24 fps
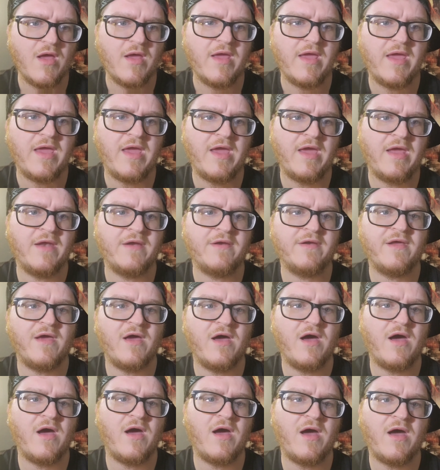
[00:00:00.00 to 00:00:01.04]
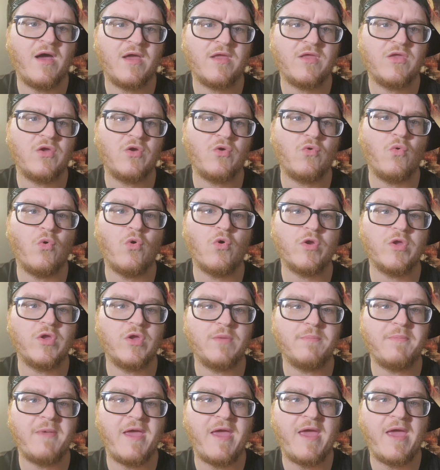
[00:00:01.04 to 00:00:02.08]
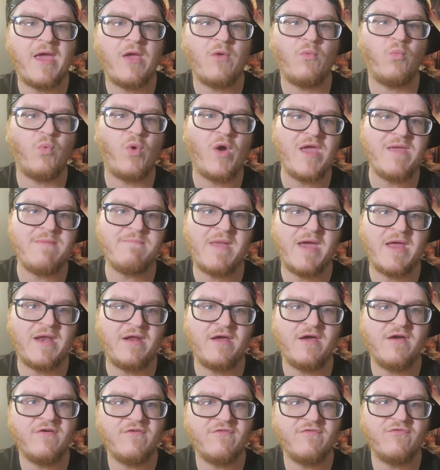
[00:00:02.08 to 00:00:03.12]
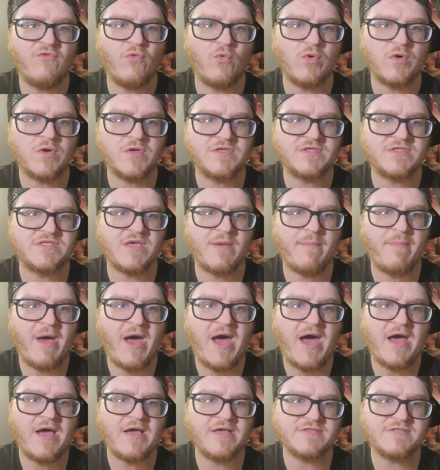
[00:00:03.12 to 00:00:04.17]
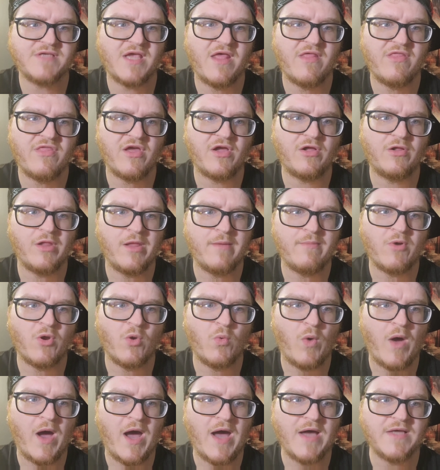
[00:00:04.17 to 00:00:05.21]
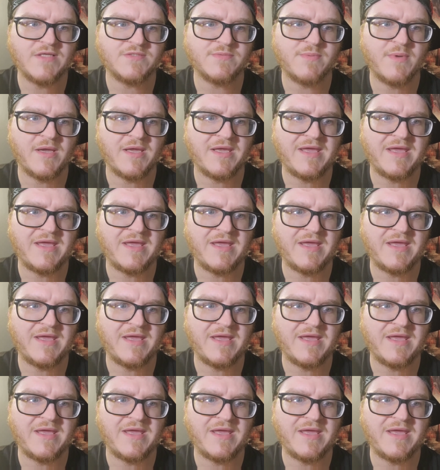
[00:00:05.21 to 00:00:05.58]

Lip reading: And you could pay white mana for Zabaz, the Glimmer Wasp,